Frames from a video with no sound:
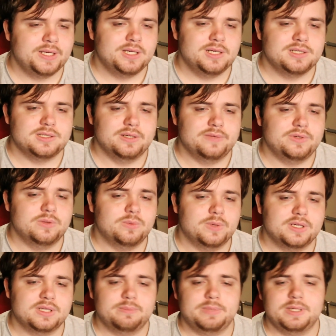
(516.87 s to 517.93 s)
So if you're
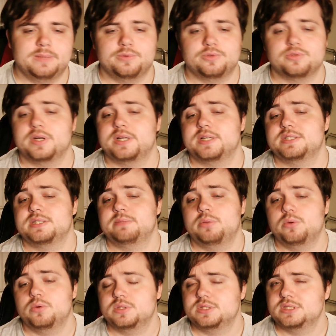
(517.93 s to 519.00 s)
one of the people trying to
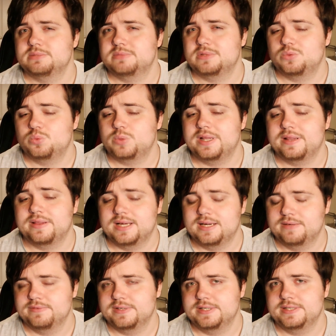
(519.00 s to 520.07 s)
support someone with
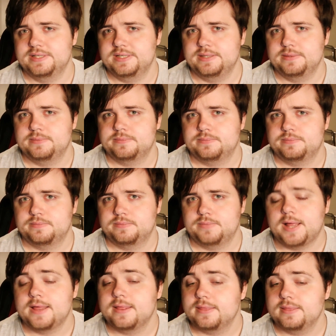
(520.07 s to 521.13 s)
FND,
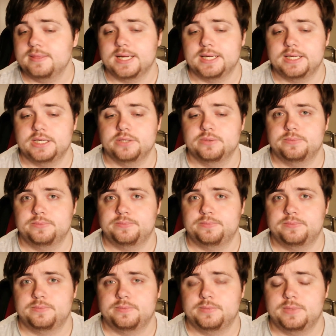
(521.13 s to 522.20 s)
thank you.
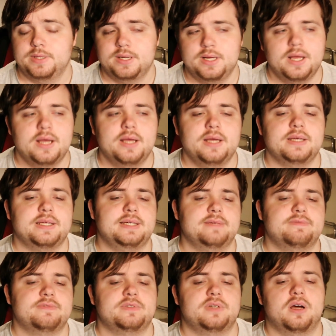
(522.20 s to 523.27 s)

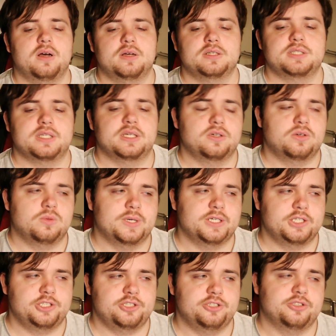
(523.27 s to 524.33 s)
Even asking
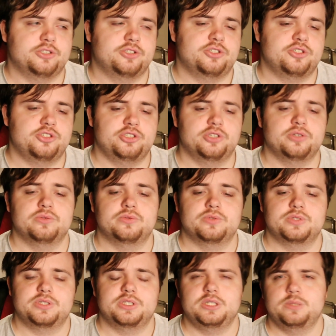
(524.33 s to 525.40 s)
questions
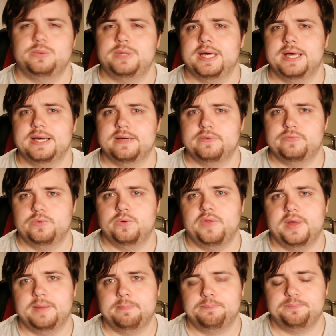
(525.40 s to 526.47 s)
shows that you care for
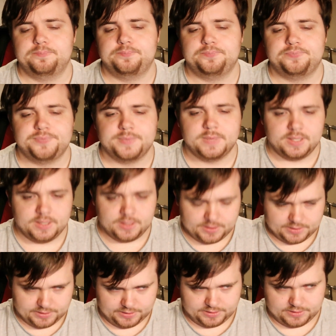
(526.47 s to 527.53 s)
them
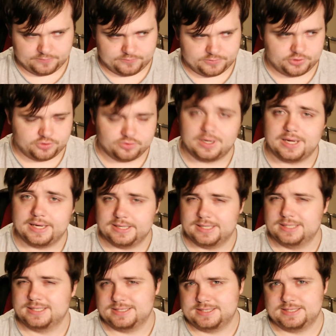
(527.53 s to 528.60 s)
enough to try and
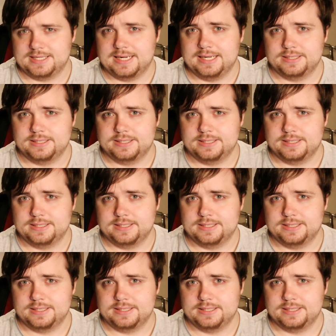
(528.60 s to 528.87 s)
understand.